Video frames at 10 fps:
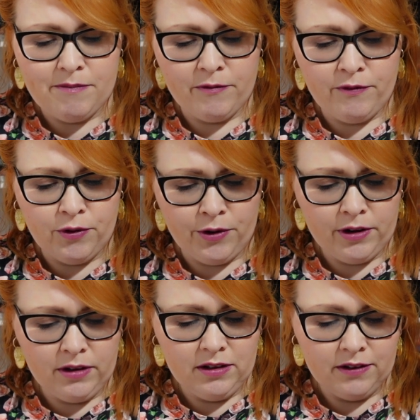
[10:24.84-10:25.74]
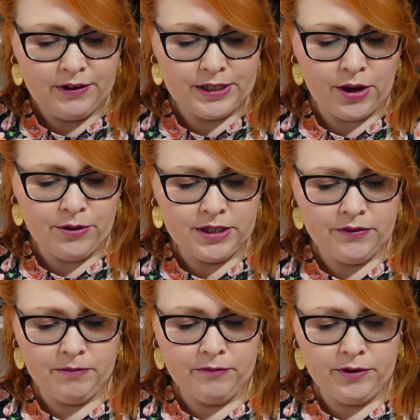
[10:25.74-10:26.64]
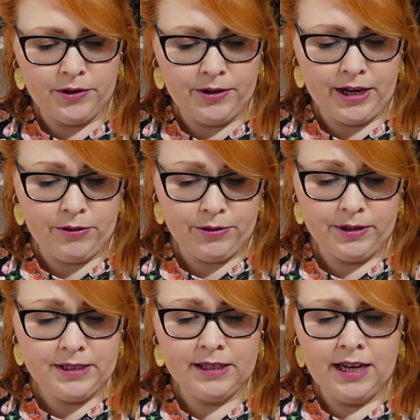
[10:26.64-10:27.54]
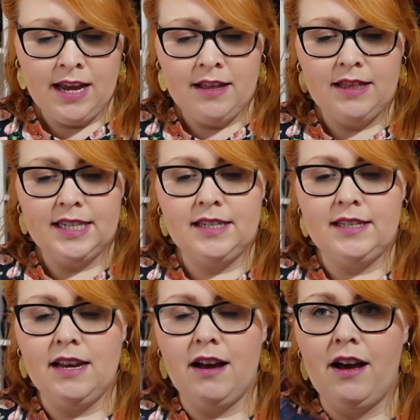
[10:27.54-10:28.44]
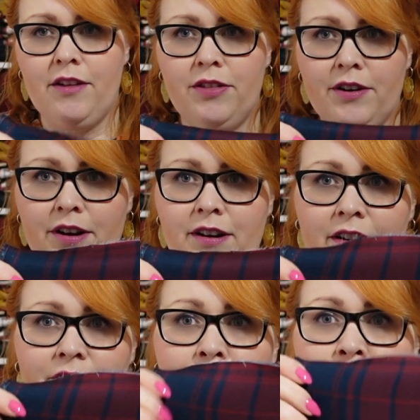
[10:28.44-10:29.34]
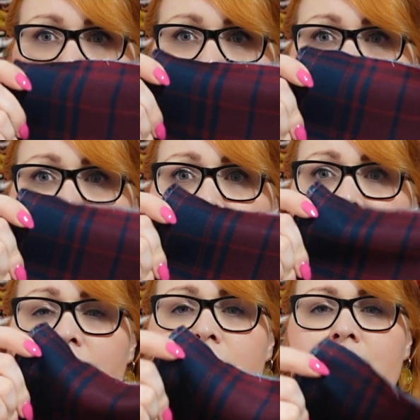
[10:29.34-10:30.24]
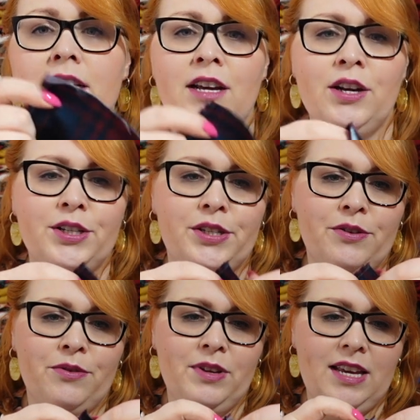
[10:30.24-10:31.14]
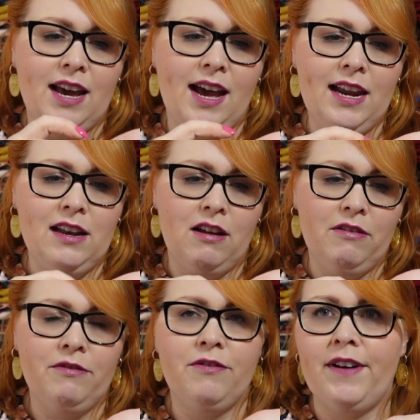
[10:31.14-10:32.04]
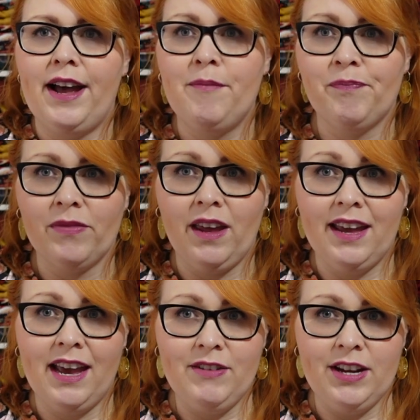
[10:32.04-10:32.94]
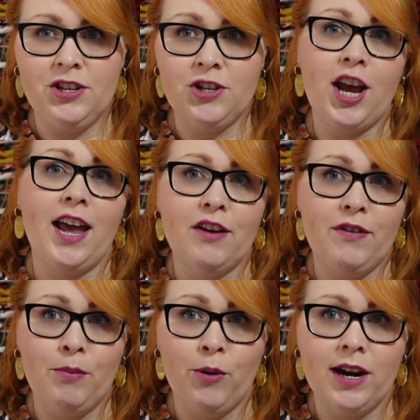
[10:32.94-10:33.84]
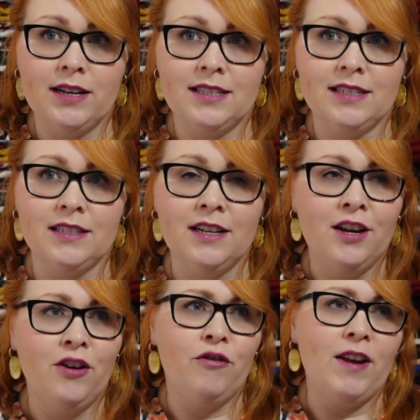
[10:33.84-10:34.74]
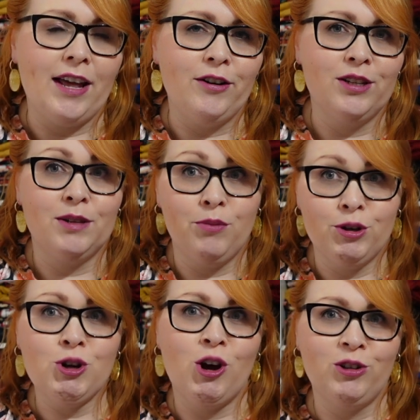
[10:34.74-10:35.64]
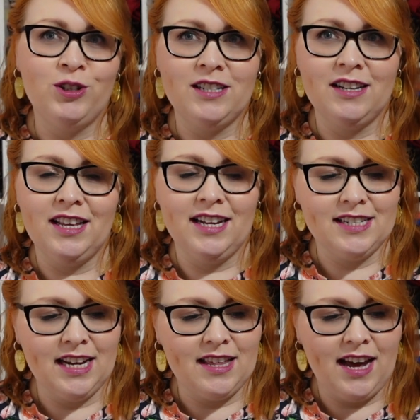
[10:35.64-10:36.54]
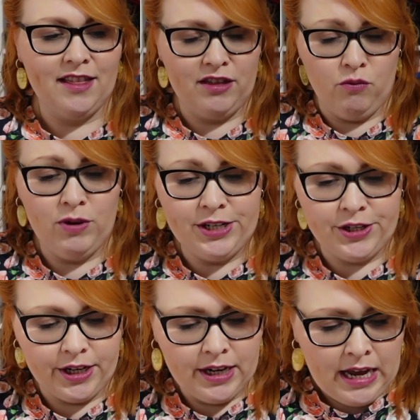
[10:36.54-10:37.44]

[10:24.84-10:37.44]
floral viscose from Fleur. This is the other fabric that I purchased. So yeah, I love heavy check fabrics and flannels and brush cottons and things like that in the winter.